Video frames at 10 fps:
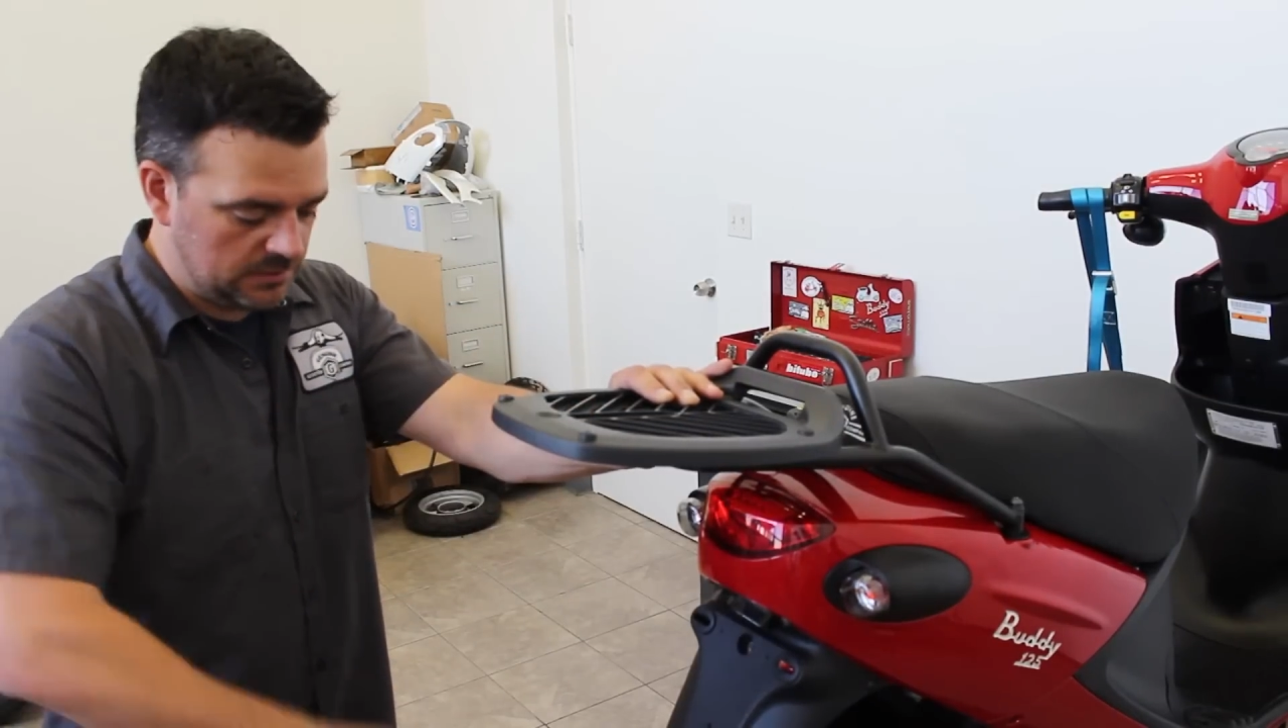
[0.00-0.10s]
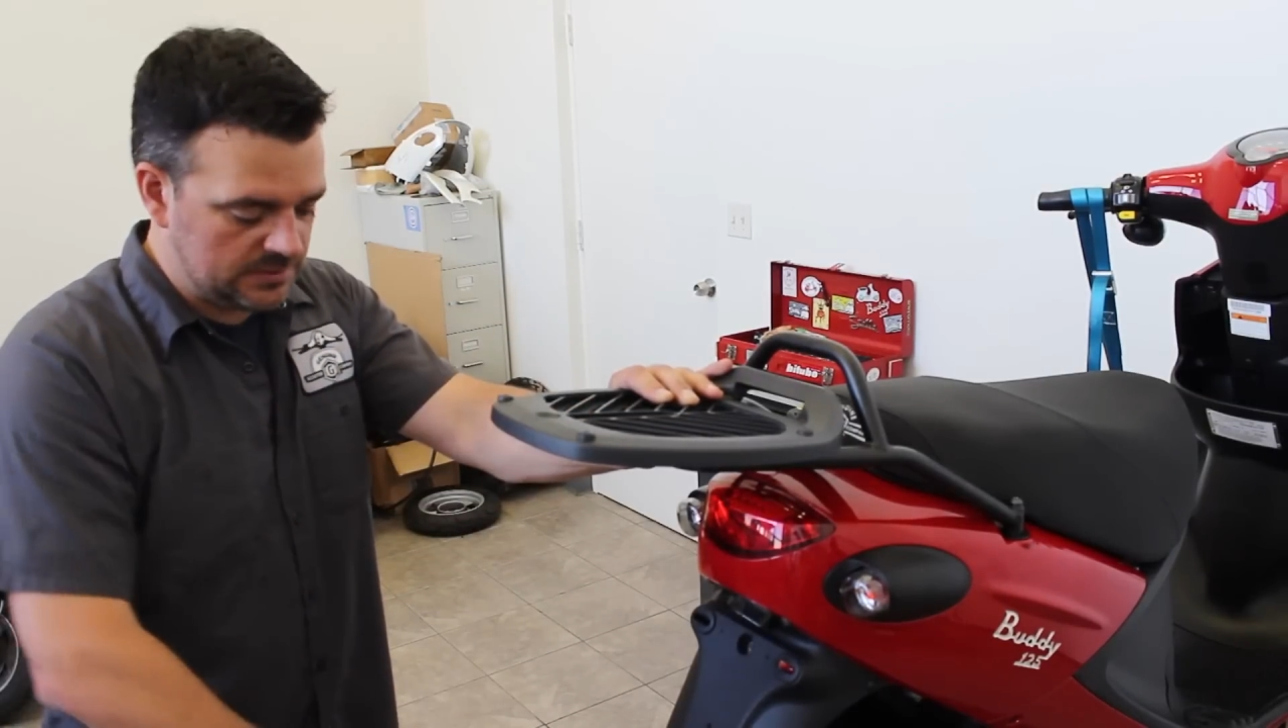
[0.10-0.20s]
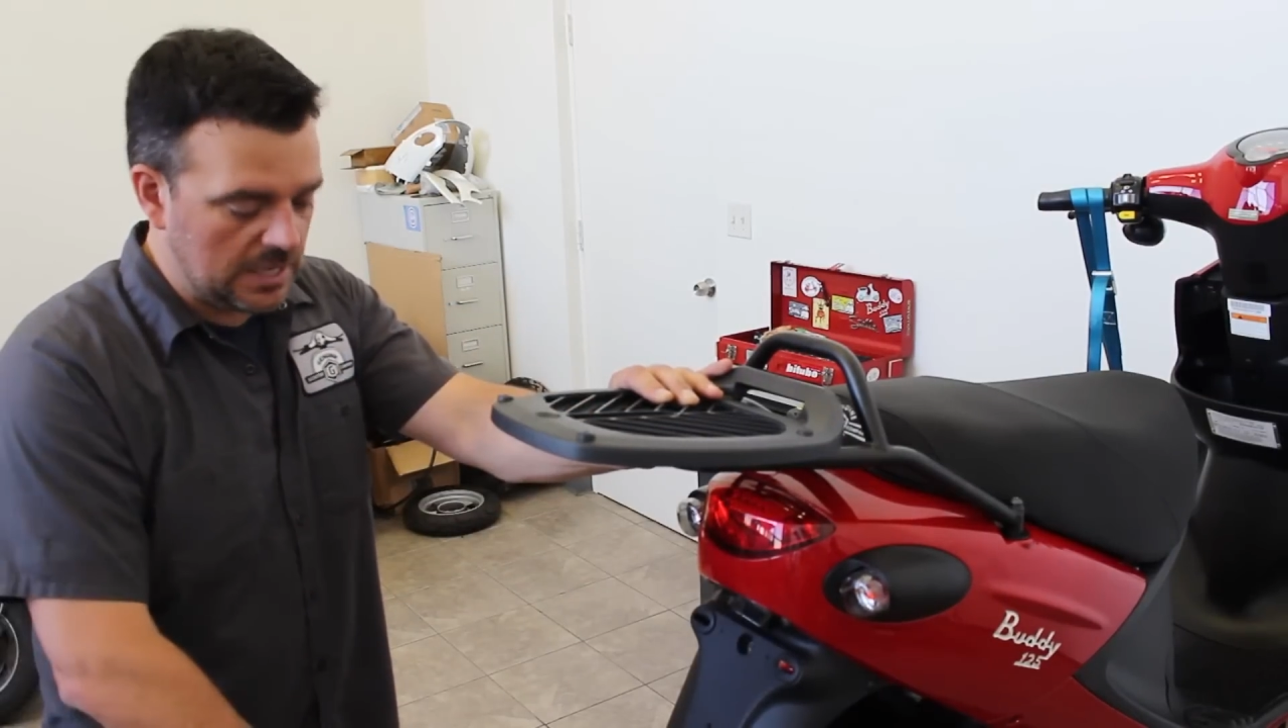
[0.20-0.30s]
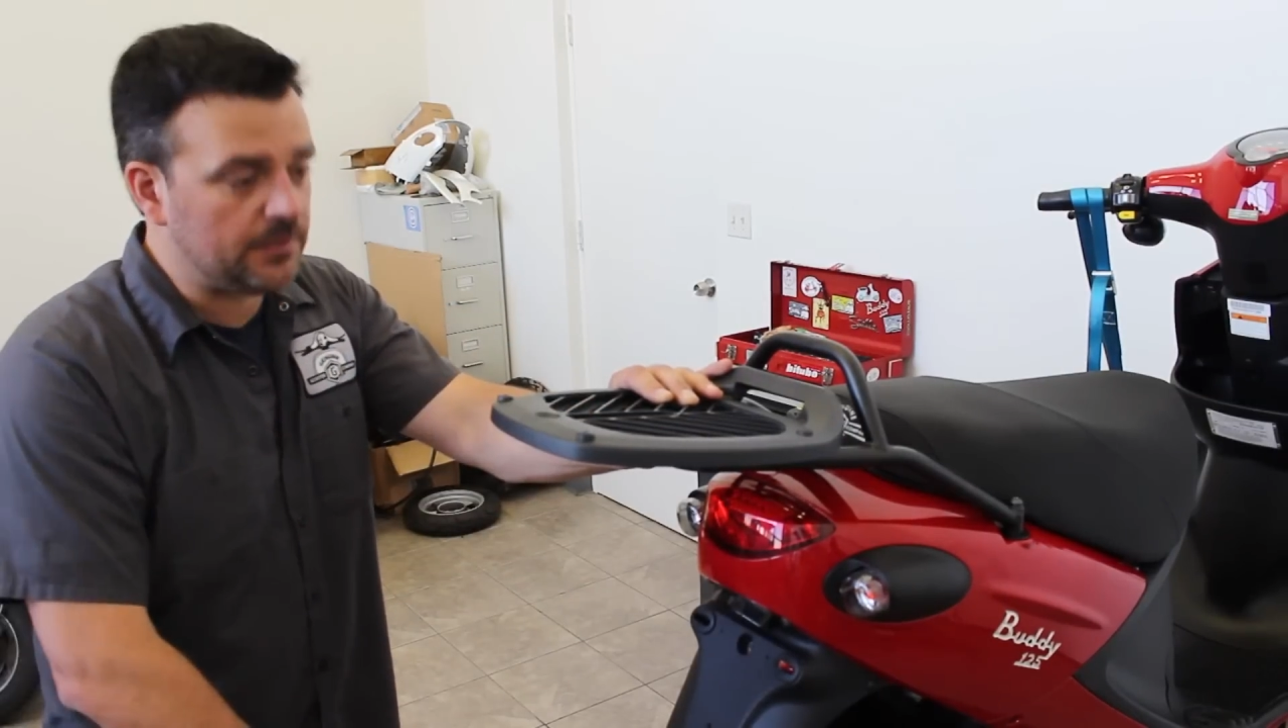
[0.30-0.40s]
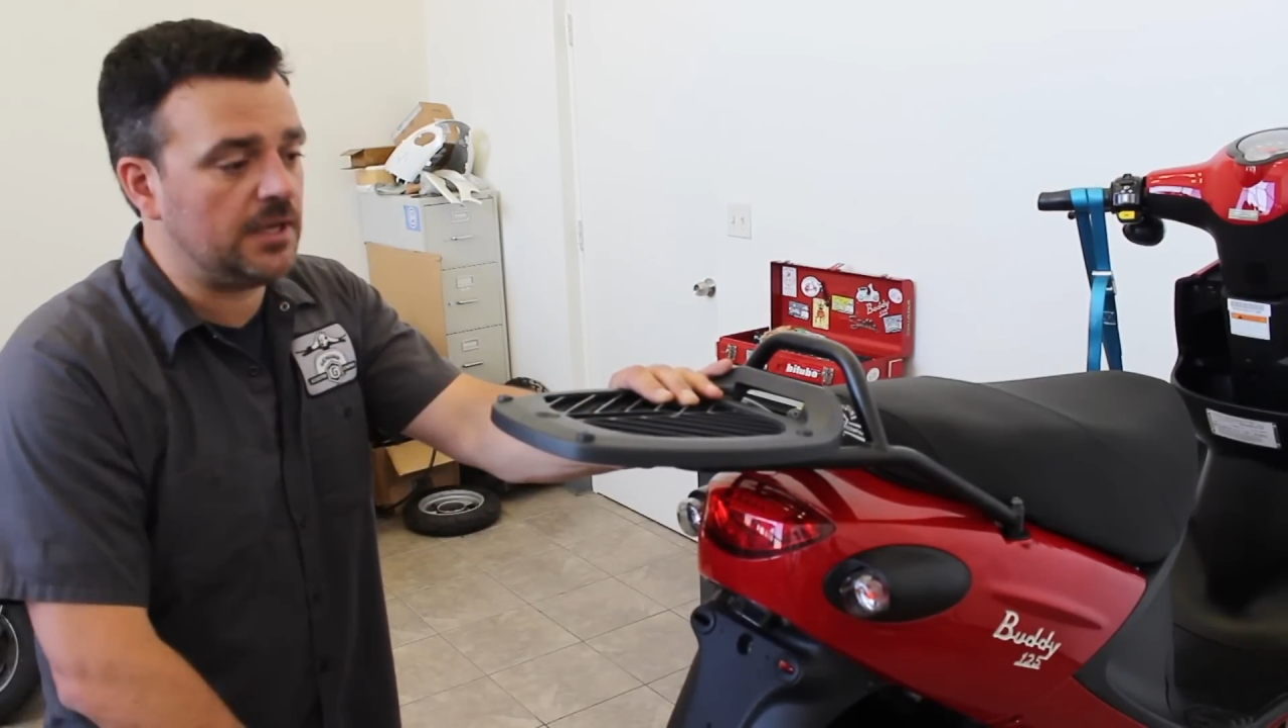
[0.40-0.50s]

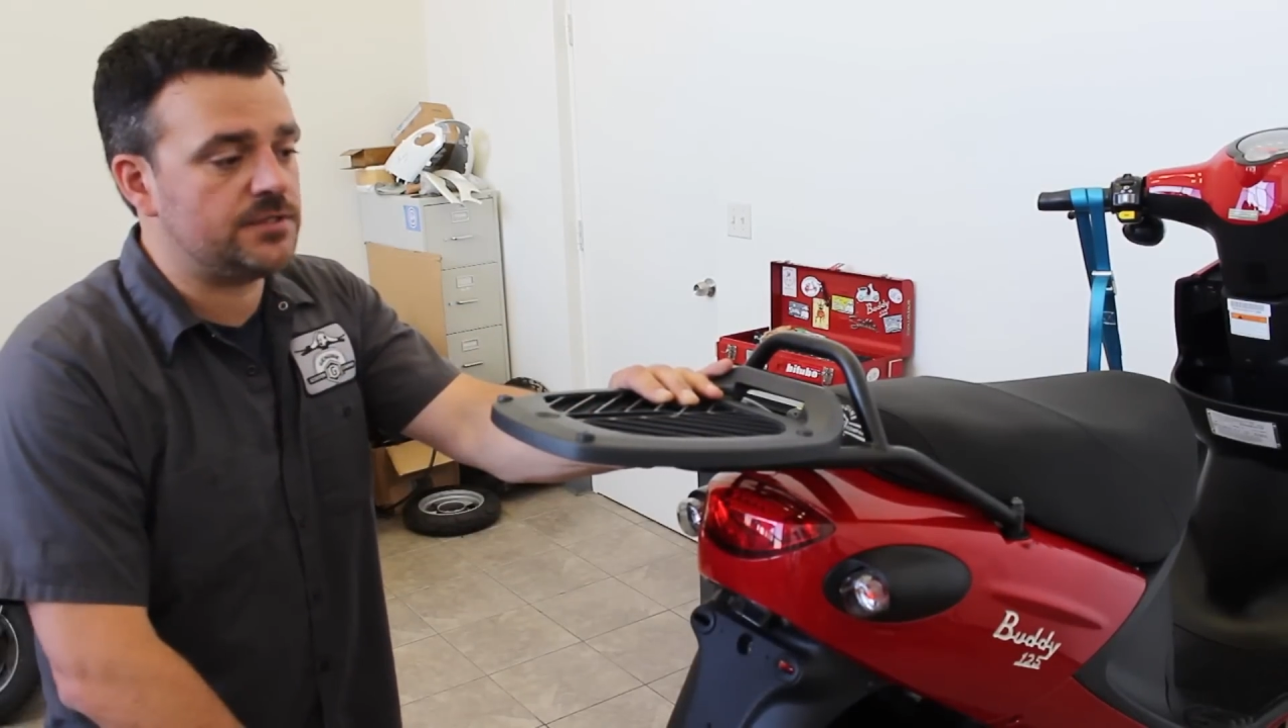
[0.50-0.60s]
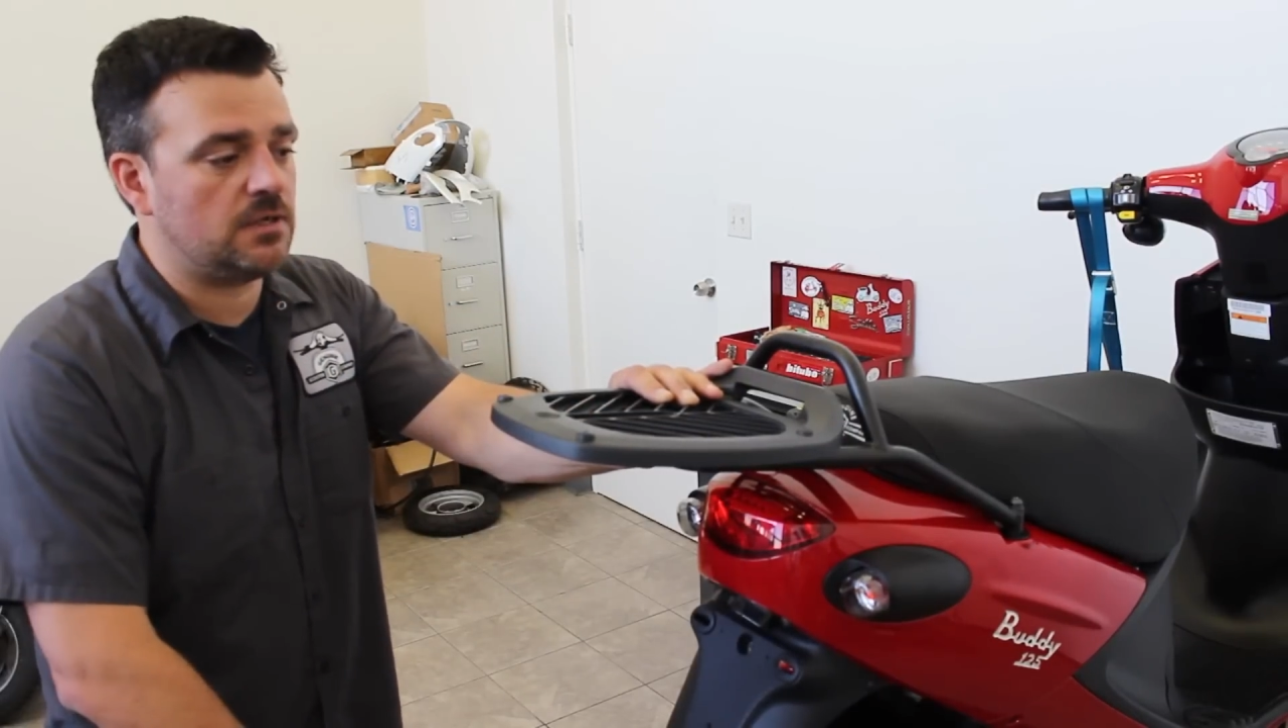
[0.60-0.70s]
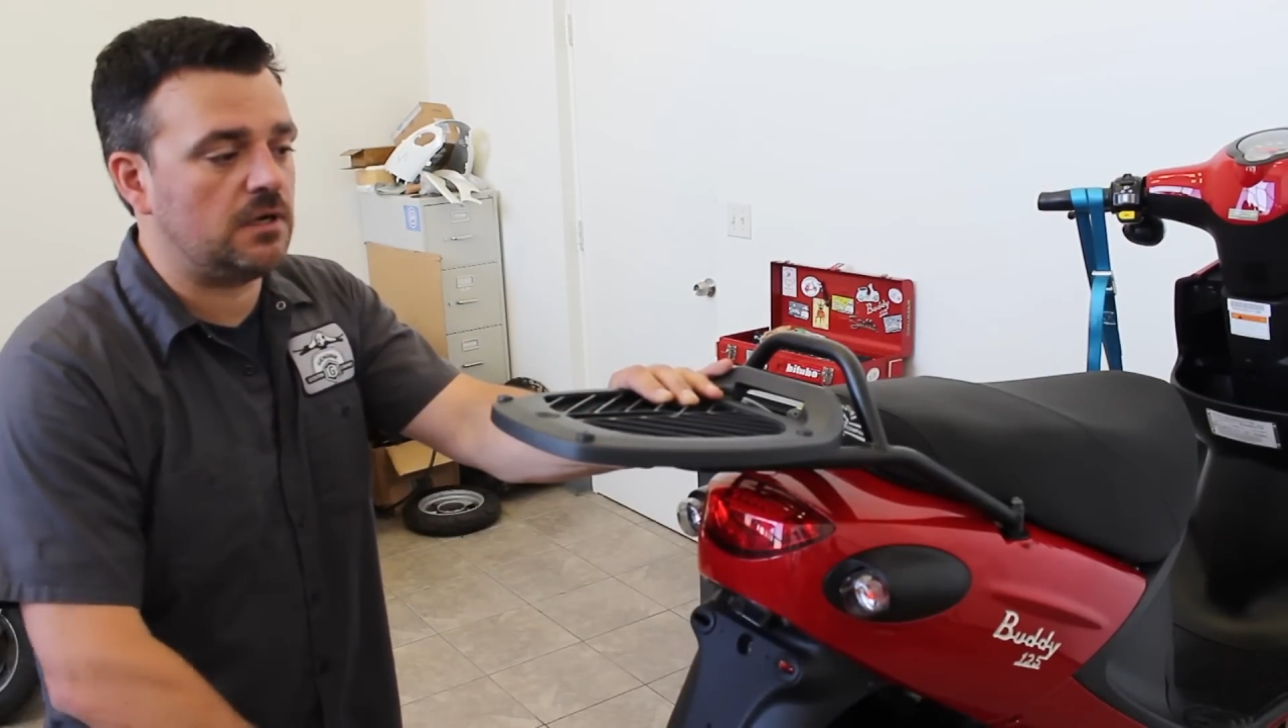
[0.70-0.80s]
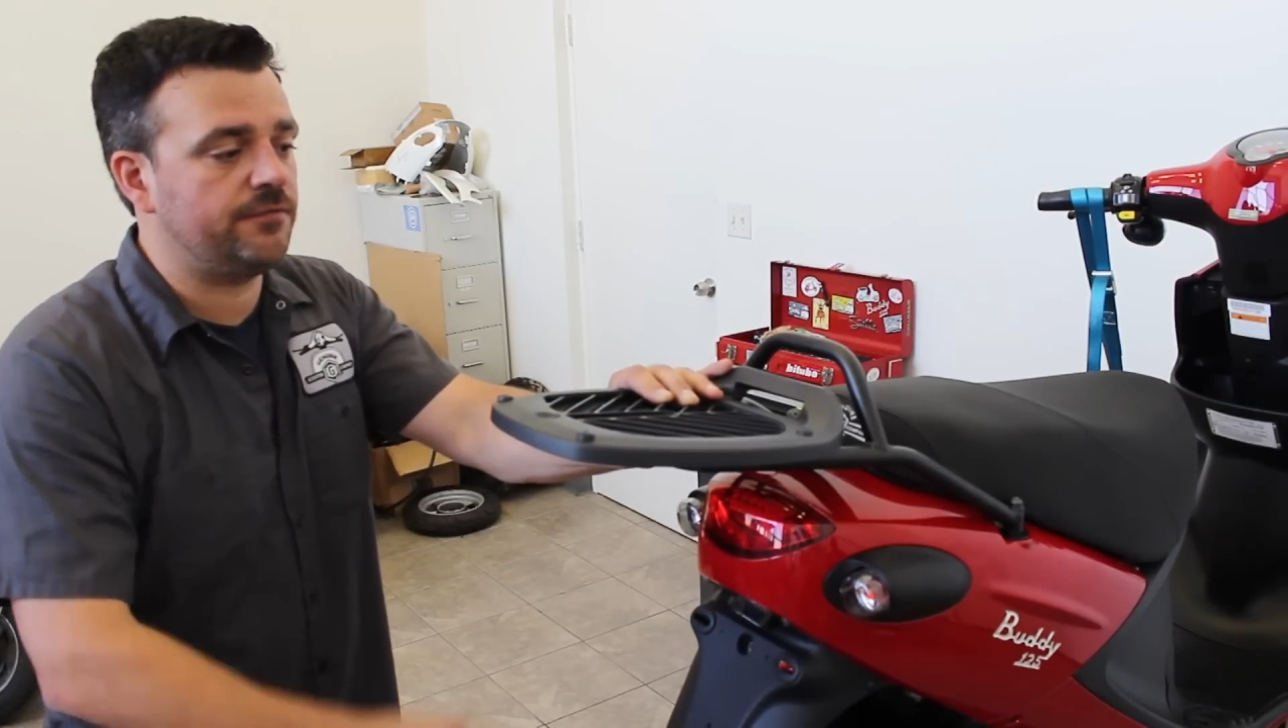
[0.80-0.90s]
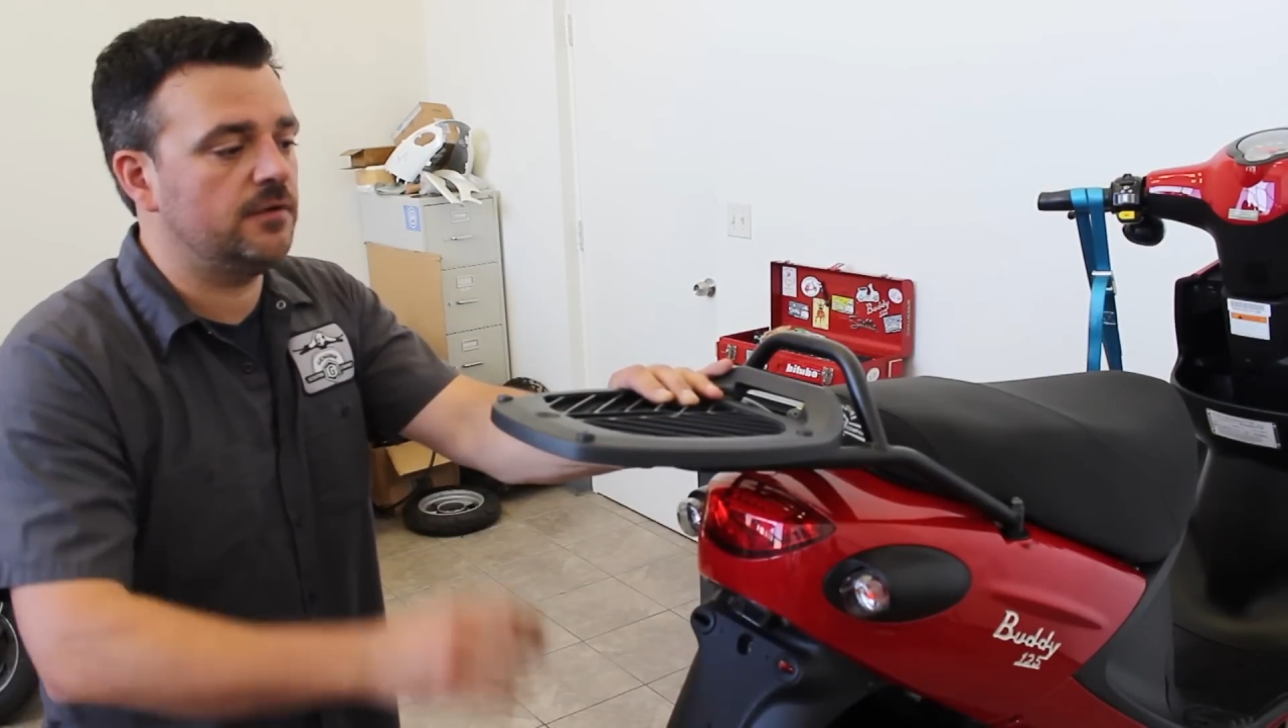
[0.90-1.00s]
top case
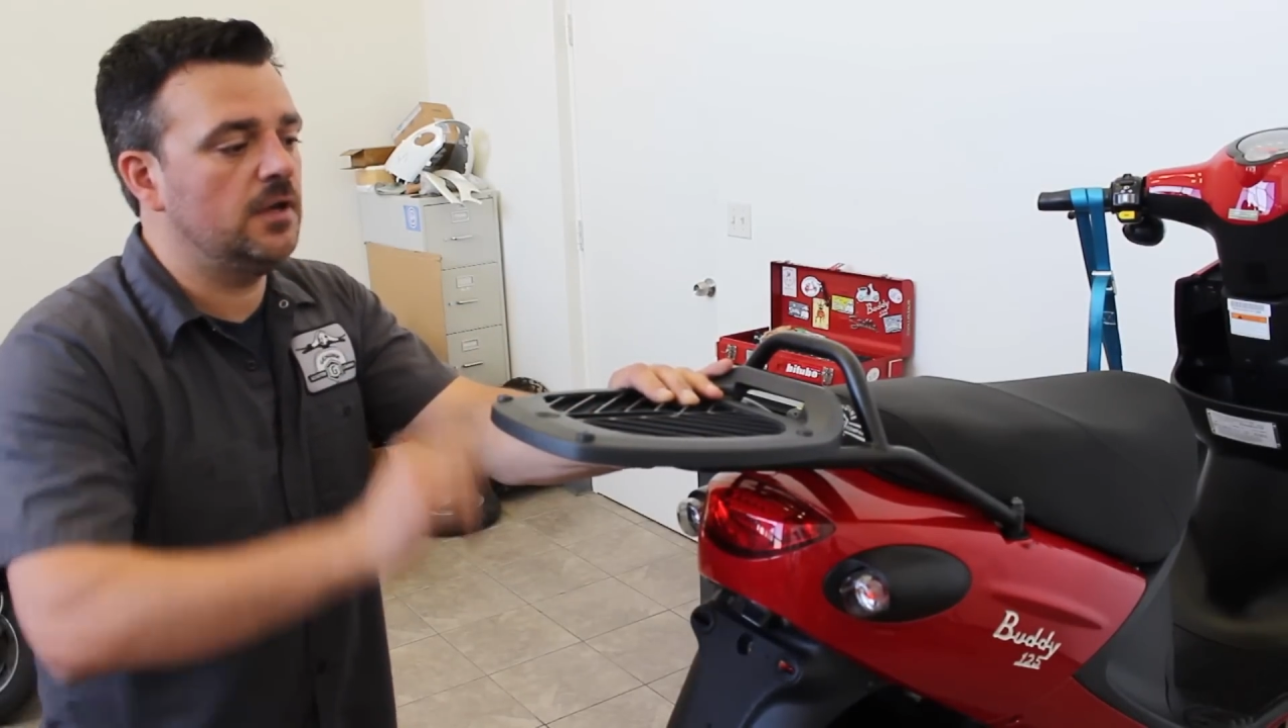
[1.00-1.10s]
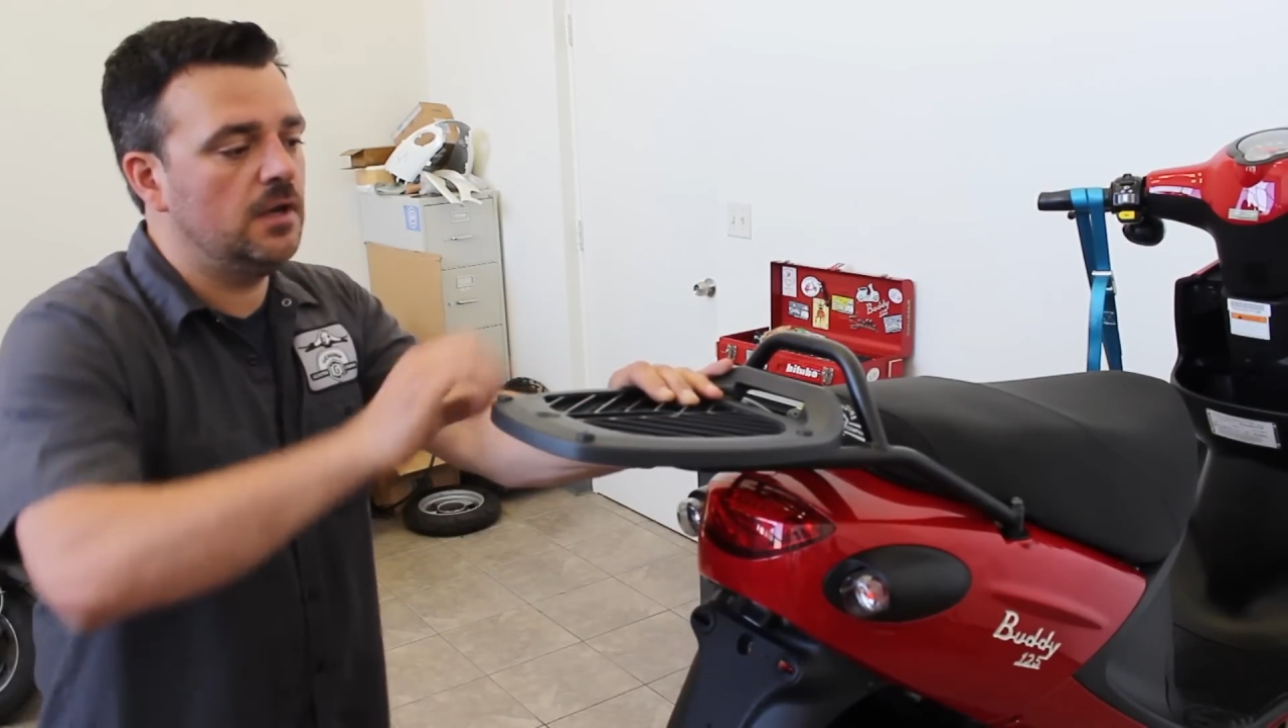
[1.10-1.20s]
off.